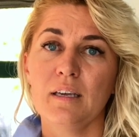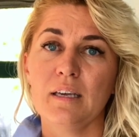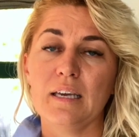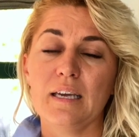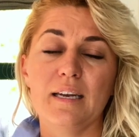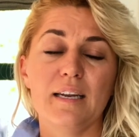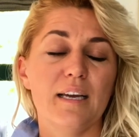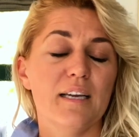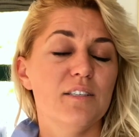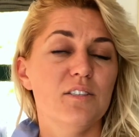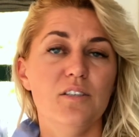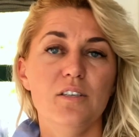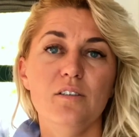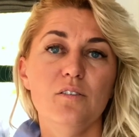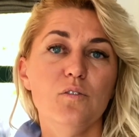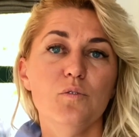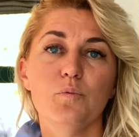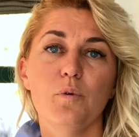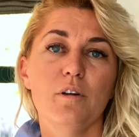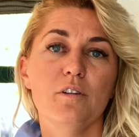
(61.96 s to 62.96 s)
and I
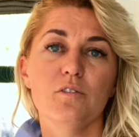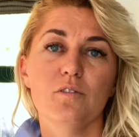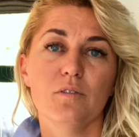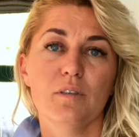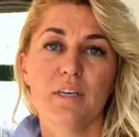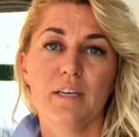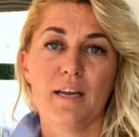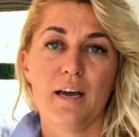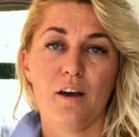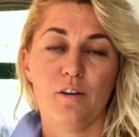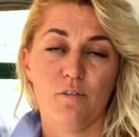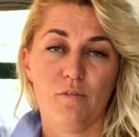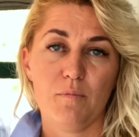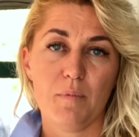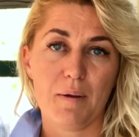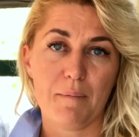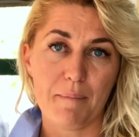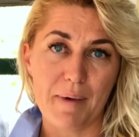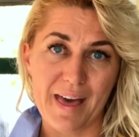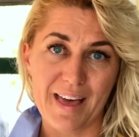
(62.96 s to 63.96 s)
didn't want to get out of
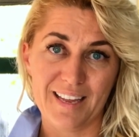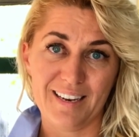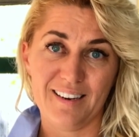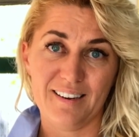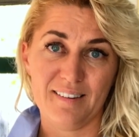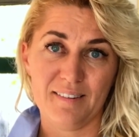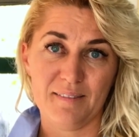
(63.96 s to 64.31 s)
my bed.